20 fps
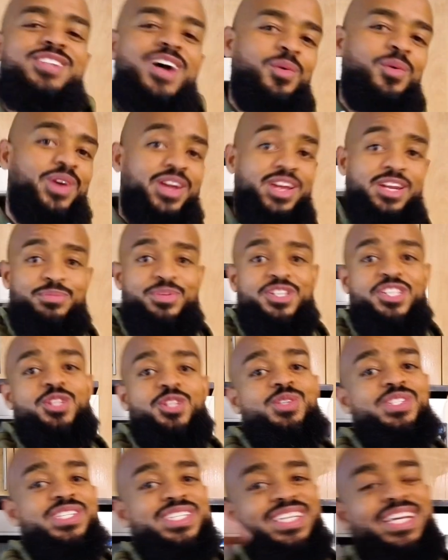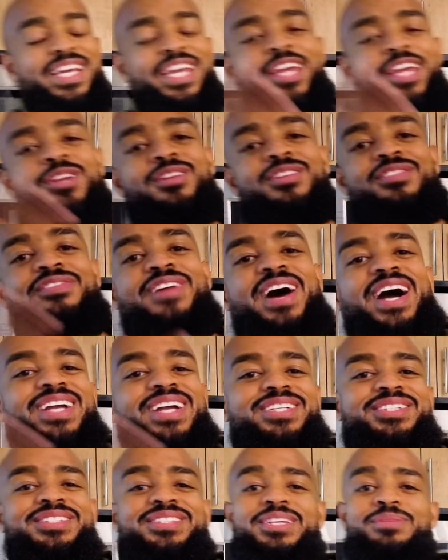all we're gonna be using: the inner
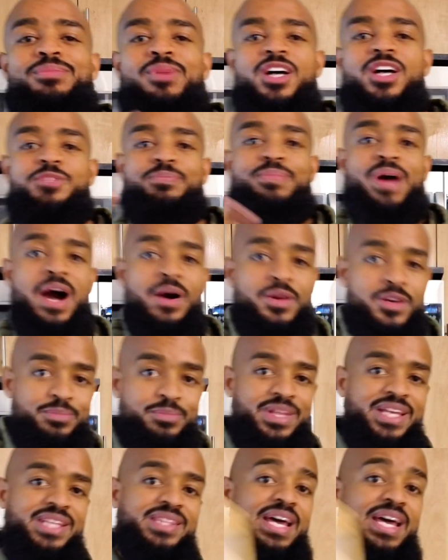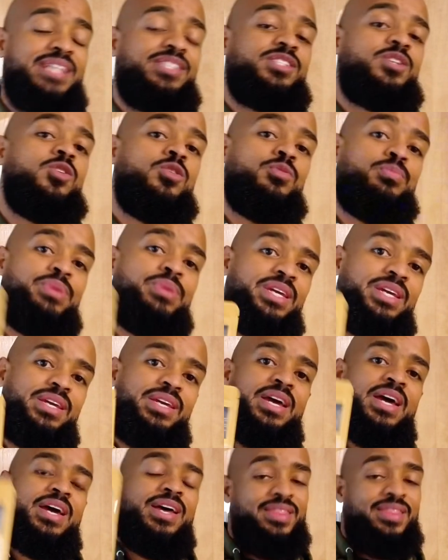fire Seamoss powder blend. That's gonna be
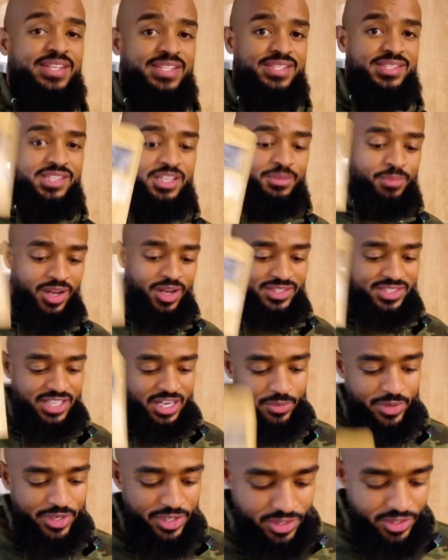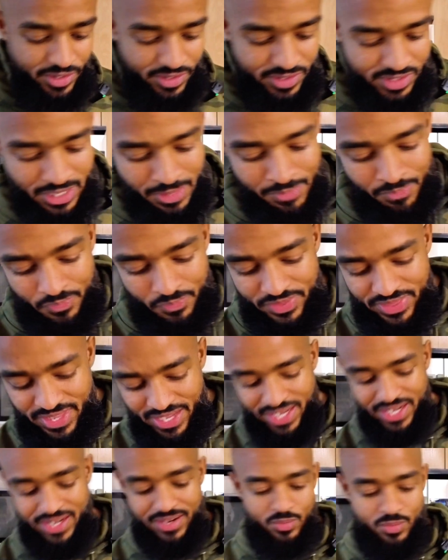the Seamoss that we use.
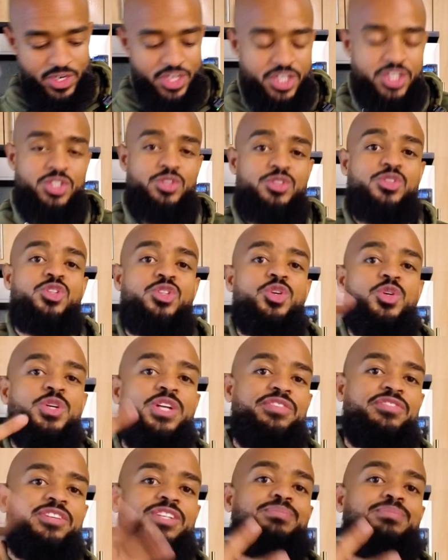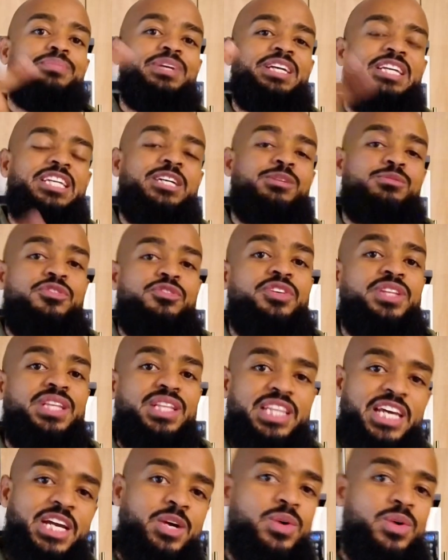Then we're gonna use two different mediums for the
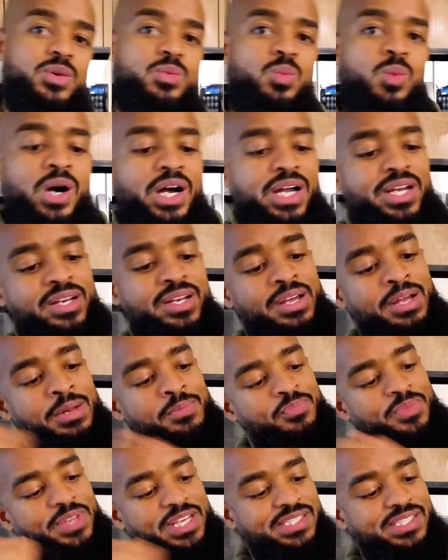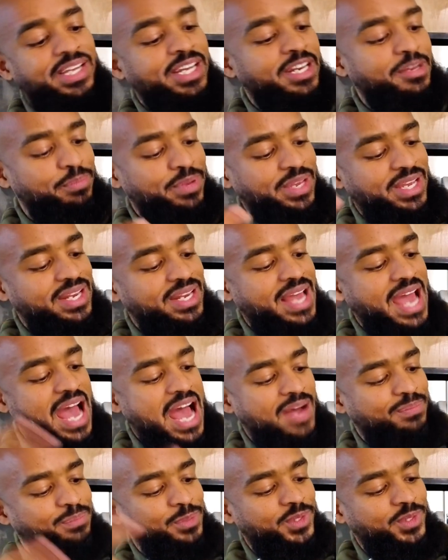liquid. One is gonna be an
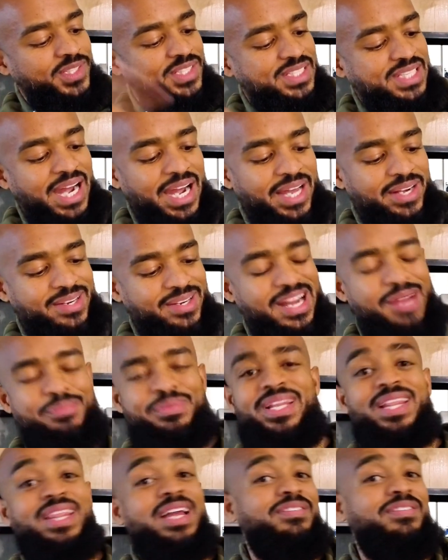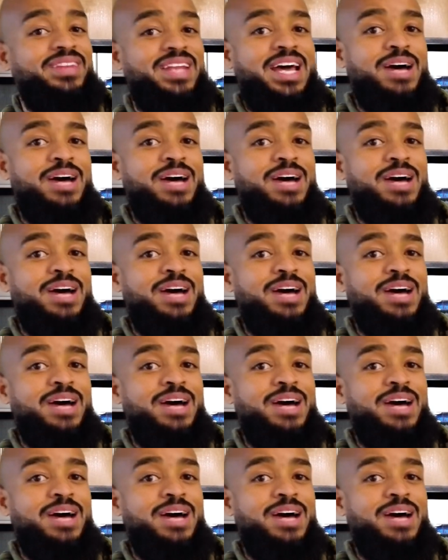apple cider. I've been loving